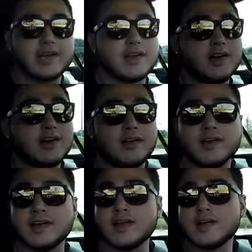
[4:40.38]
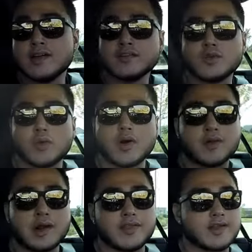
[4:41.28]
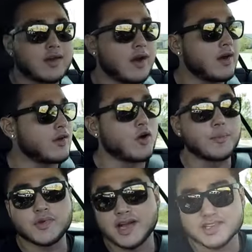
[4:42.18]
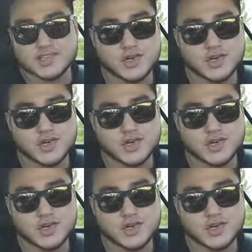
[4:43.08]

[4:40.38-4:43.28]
here, do a walk around the car, and I hope you guys